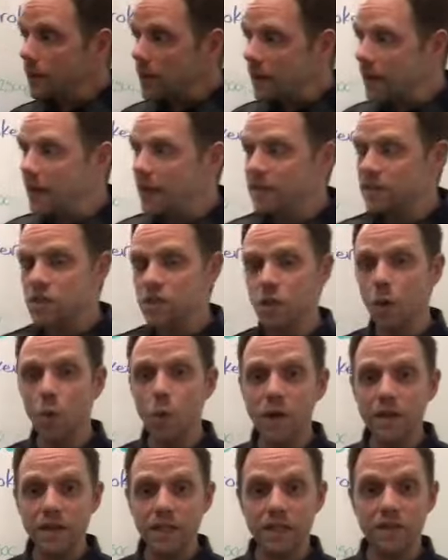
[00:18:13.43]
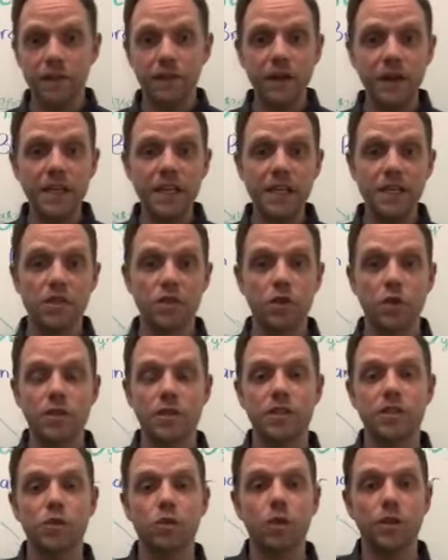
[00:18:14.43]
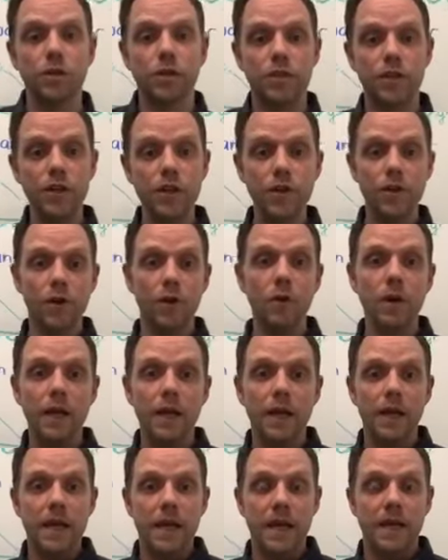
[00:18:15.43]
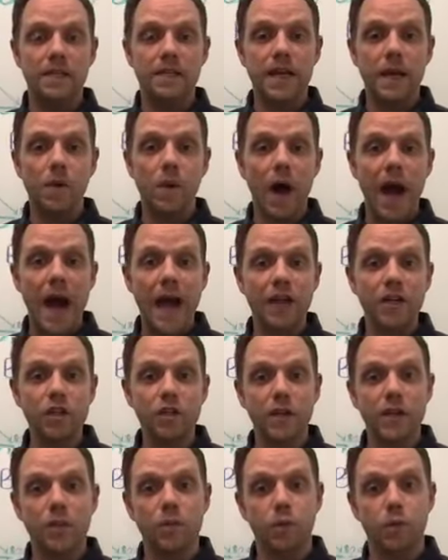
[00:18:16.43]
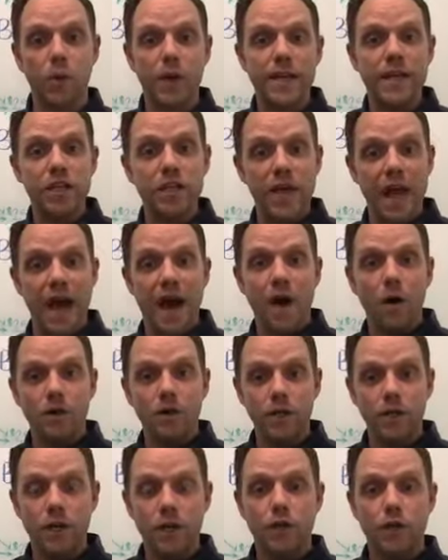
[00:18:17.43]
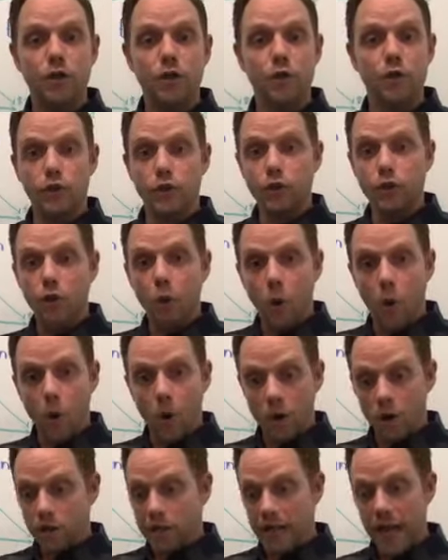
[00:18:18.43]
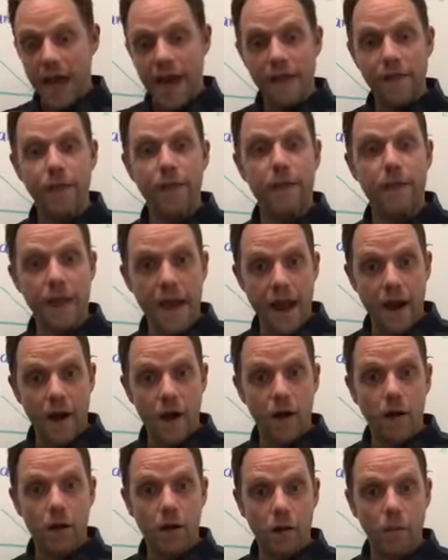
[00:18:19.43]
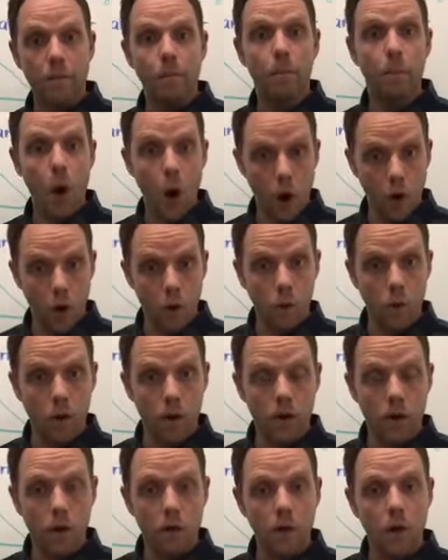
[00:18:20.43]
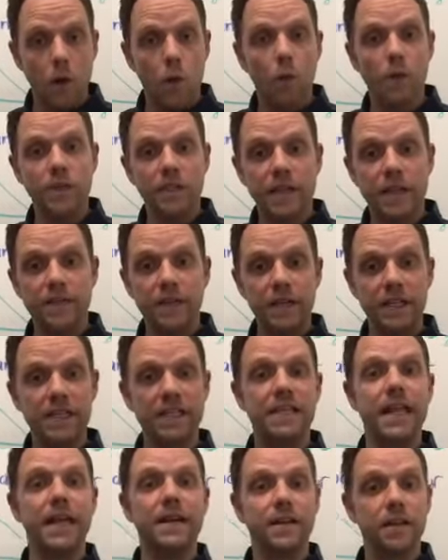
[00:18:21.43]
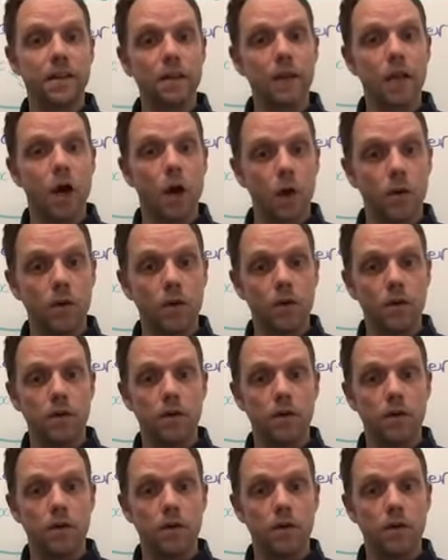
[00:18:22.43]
And so what these funding sources will do is they will actually reach out to yours and their borrower once they've extended a loan.